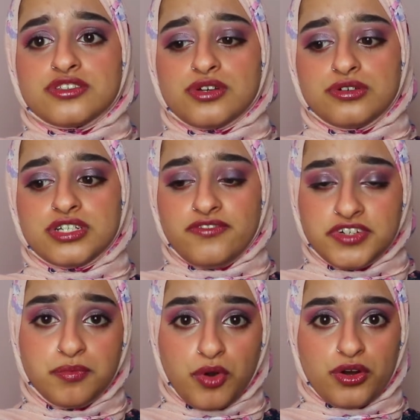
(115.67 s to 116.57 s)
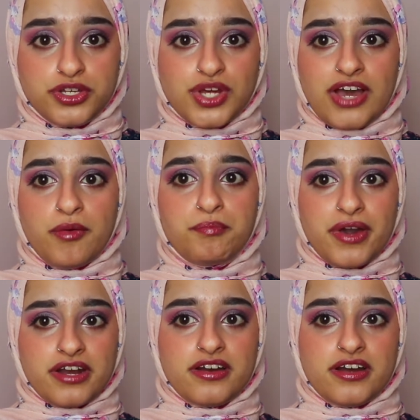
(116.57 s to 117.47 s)
So definitely implore you to have a
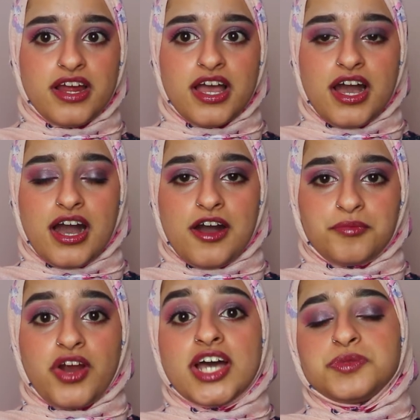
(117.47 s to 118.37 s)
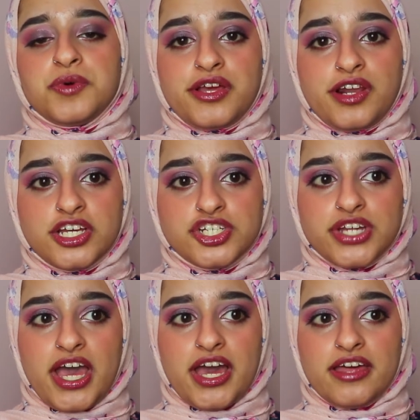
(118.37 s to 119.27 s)
better grasp on English
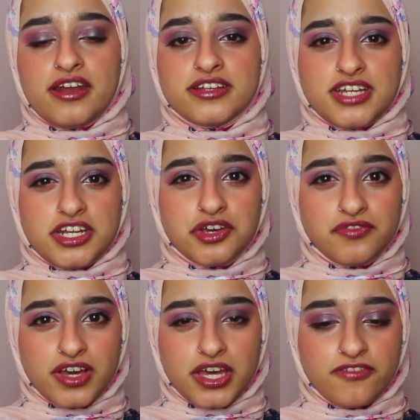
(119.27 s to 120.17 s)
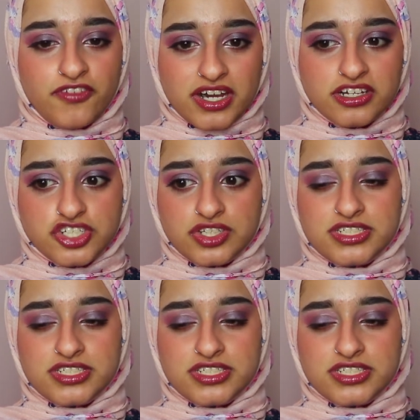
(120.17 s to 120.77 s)
and understanding of English.